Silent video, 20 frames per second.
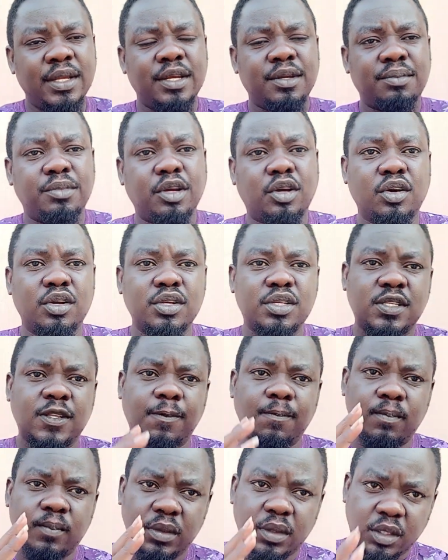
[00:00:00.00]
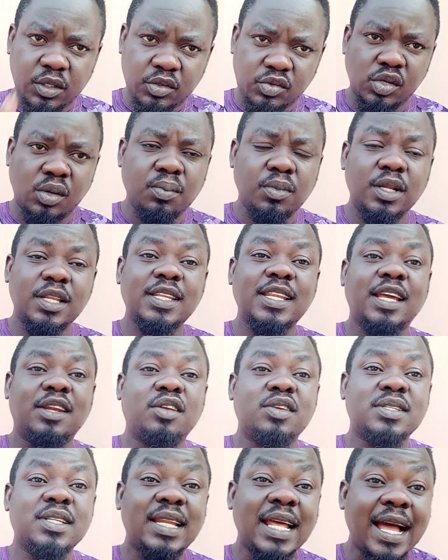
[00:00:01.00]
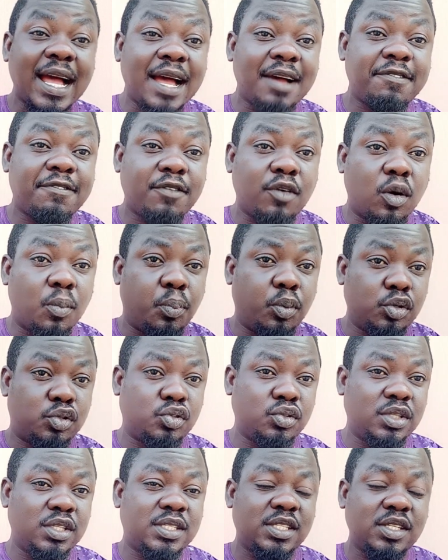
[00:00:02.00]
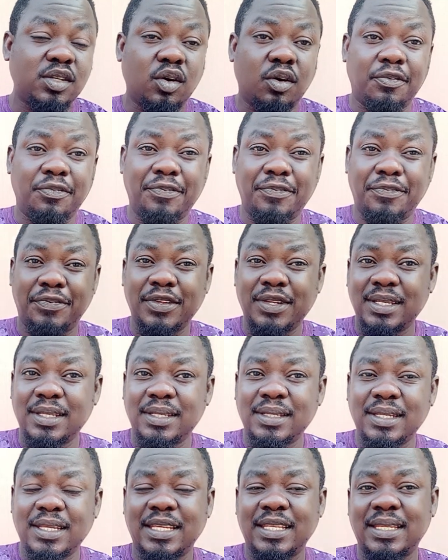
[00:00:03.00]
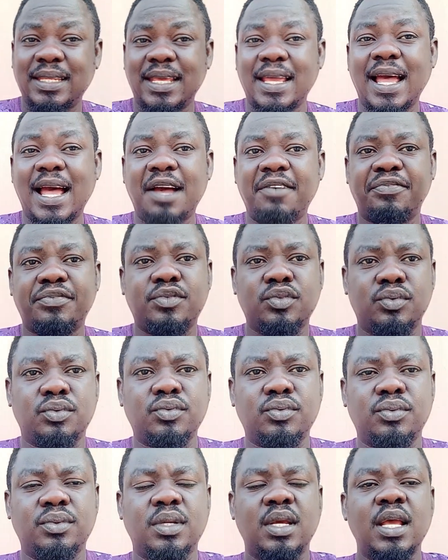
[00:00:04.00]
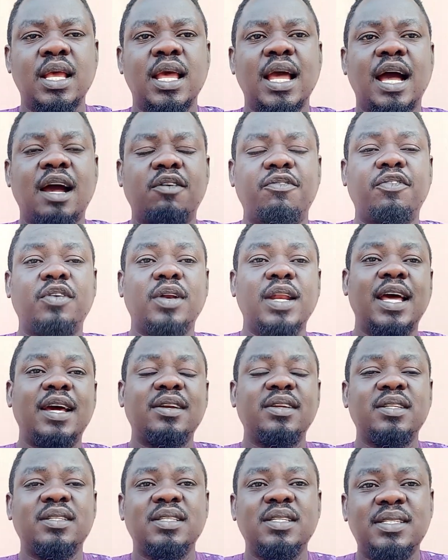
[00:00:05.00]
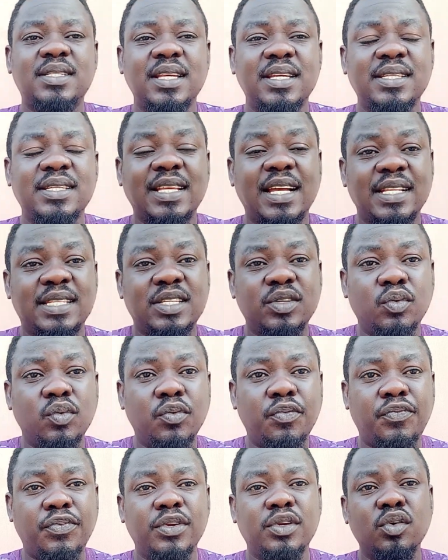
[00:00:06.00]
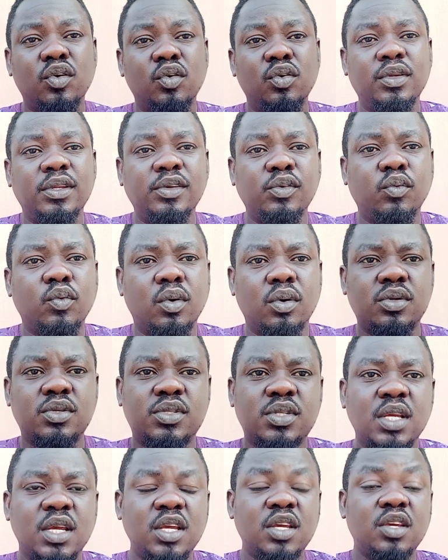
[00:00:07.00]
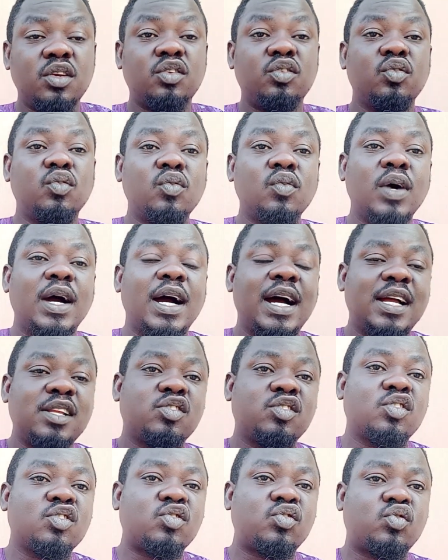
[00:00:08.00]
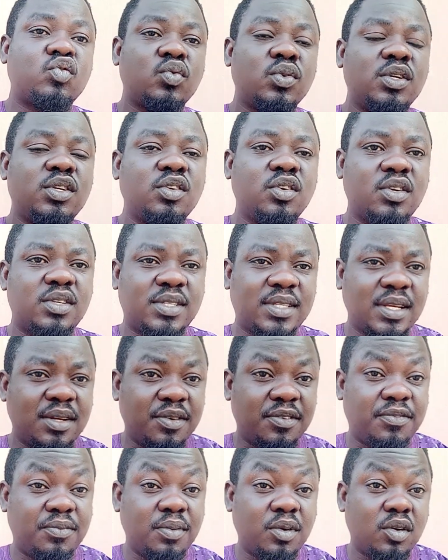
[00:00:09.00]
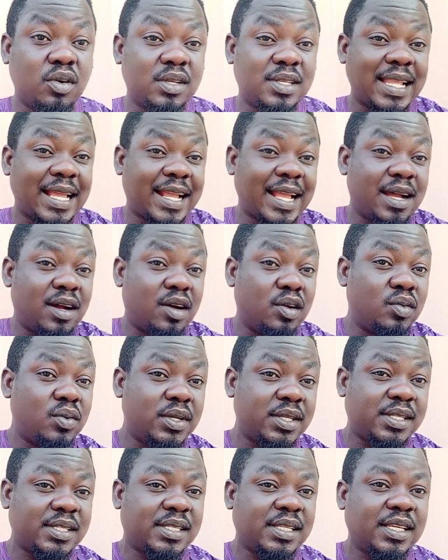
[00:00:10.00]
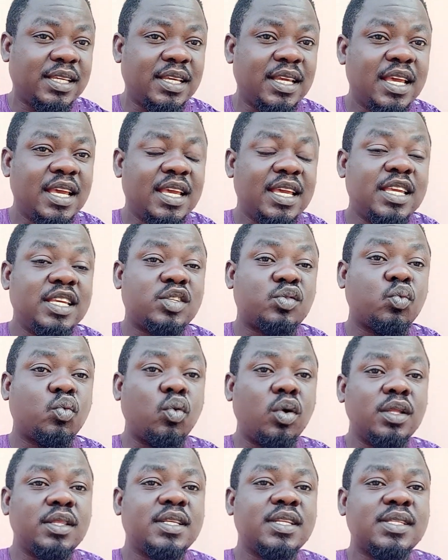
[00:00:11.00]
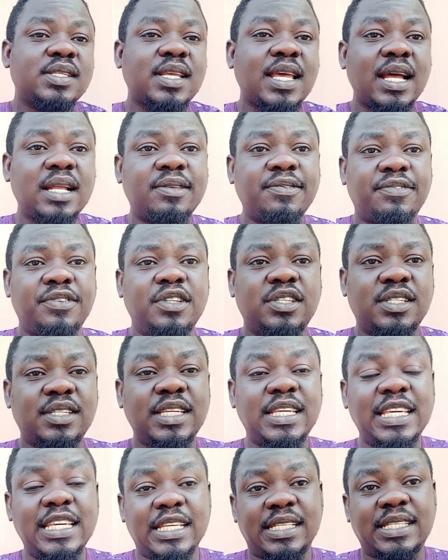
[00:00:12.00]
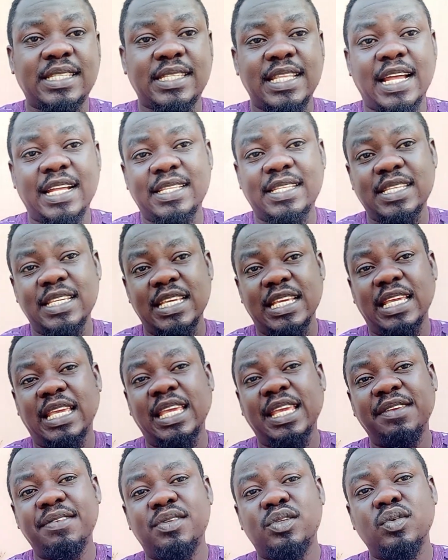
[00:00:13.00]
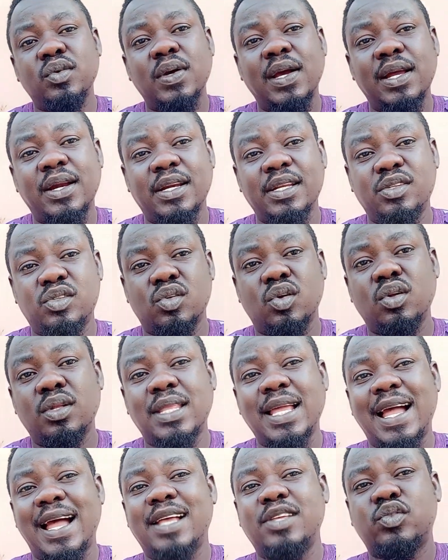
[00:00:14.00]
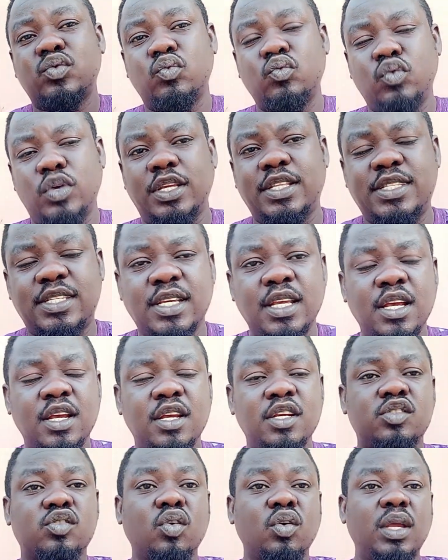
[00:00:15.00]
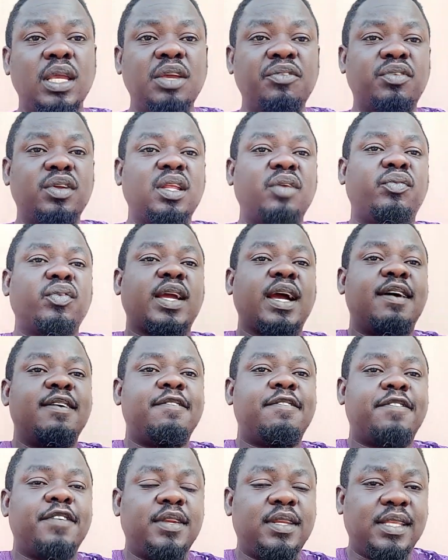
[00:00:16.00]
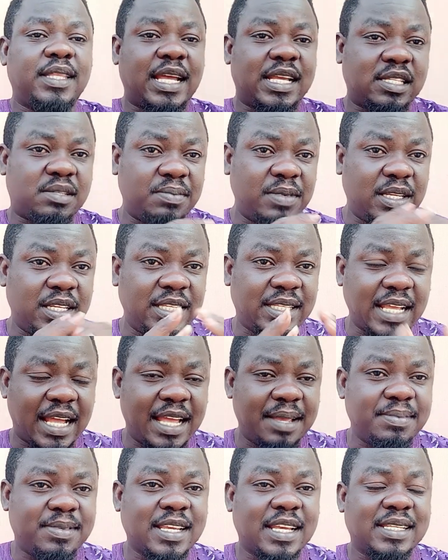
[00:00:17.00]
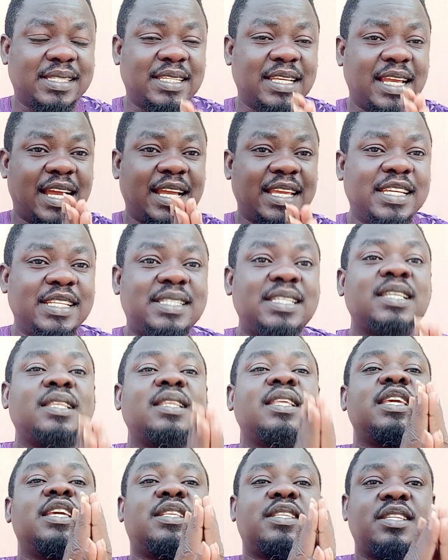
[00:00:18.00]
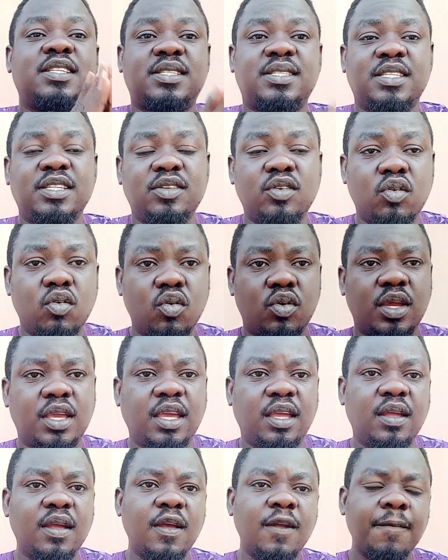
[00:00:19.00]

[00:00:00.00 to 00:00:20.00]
because somebody that doesn't have opportunity of feeding in the afternoon and for that reason says that he will feed only once you are just doing yourself because like i always say it's what this catfish eats that it gives you result as weight so even if you can feed it as many times as they are eating it is still okay